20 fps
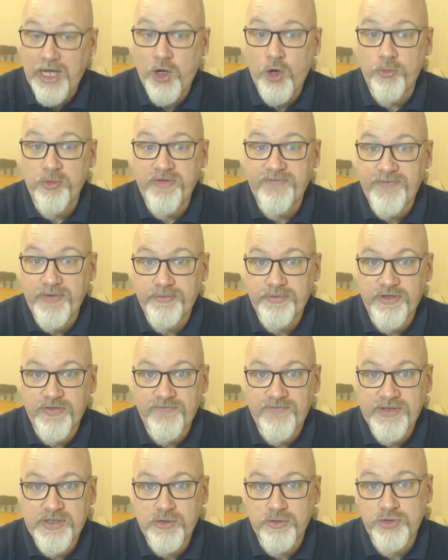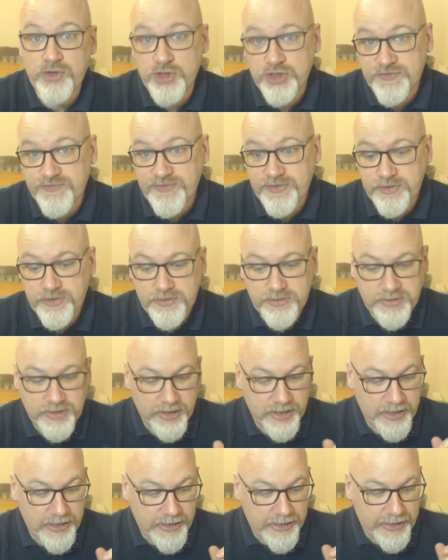I hope you found this video
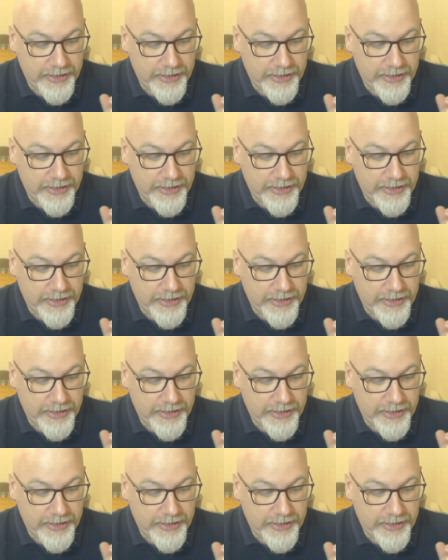useful.